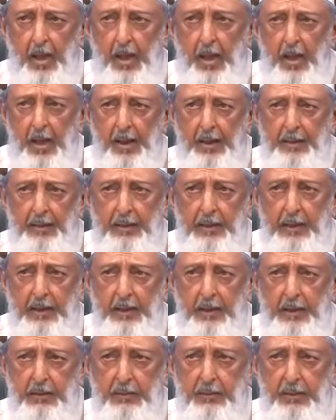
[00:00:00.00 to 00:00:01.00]
and
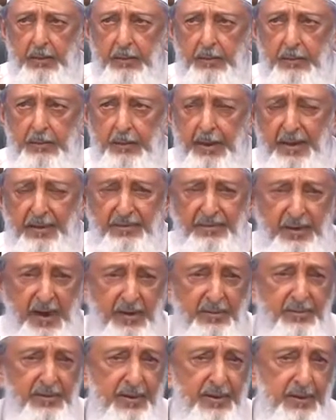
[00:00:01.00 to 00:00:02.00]
he was
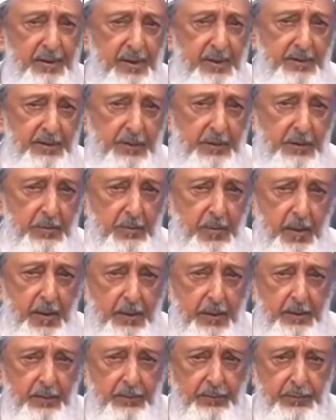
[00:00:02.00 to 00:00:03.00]
assassinated by
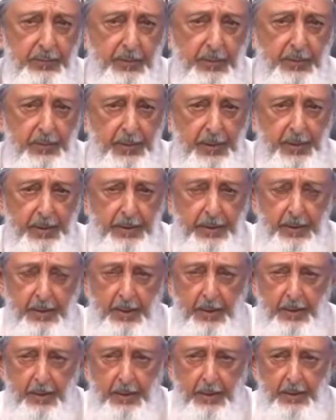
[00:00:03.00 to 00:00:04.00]
a Serbian
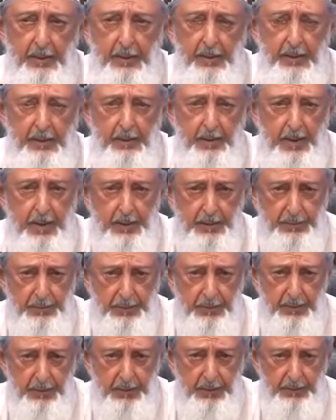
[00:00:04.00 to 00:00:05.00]

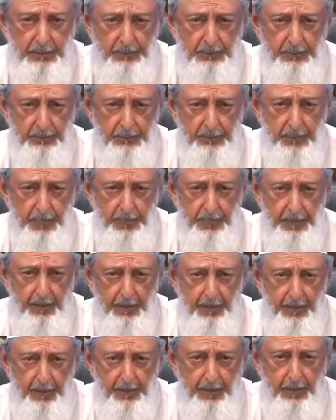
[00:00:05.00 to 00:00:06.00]
nationalist
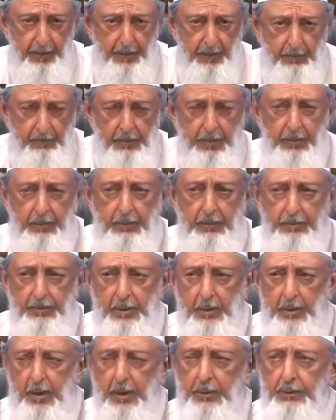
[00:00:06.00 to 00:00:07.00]
because the
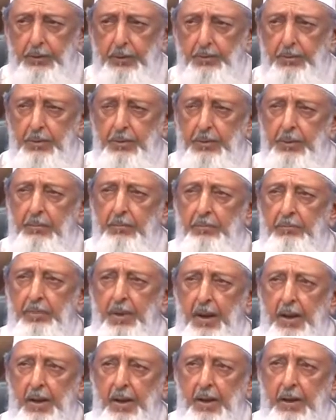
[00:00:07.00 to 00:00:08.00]
Ottoman
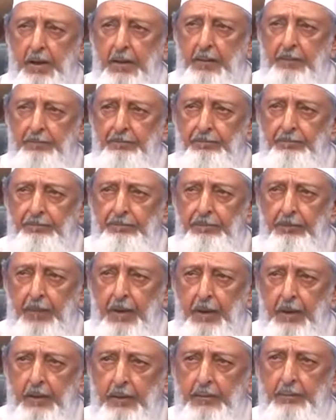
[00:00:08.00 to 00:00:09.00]
Empire
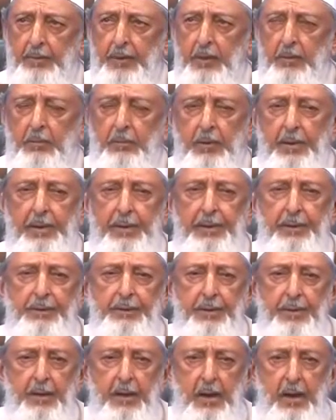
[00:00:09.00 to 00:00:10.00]
has been
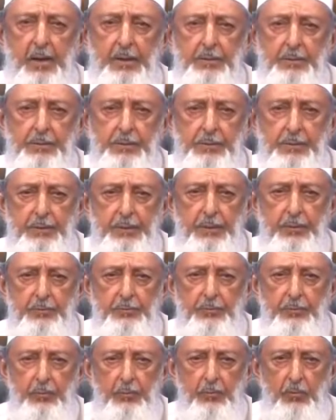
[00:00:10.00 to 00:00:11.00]
waging
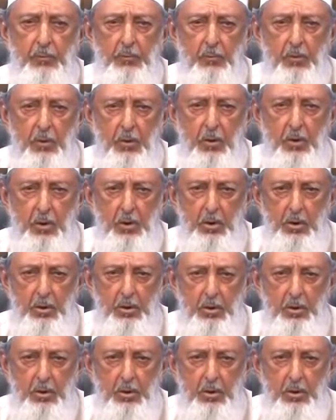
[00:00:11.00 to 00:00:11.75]
unjust war